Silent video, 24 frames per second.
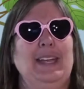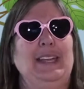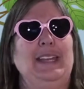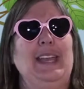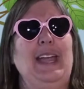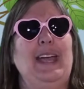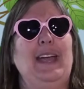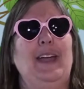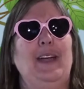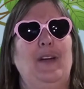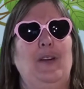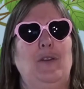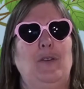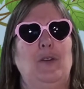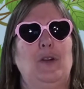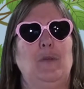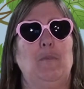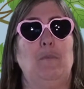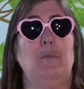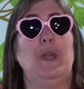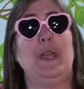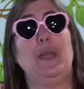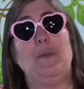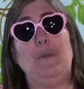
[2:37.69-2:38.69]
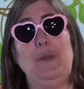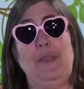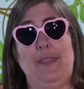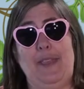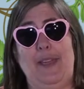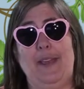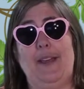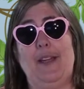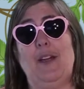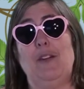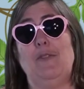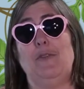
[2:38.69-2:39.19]
Now, maybe
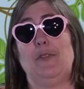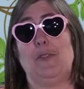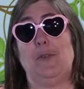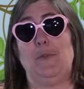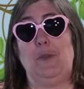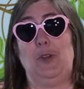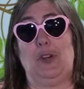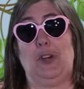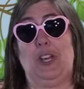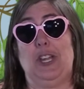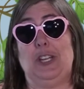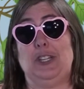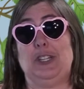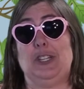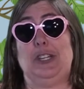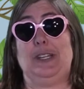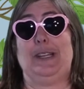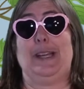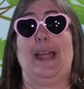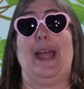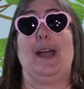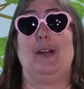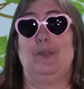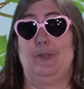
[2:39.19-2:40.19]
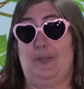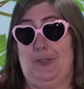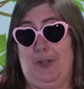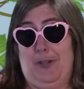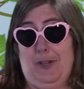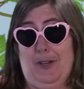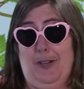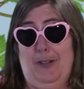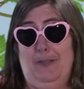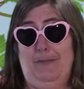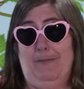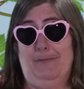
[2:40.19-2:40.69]
they come from your kitchen
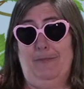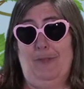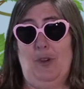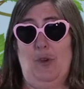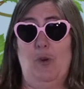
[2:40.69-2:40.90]
counter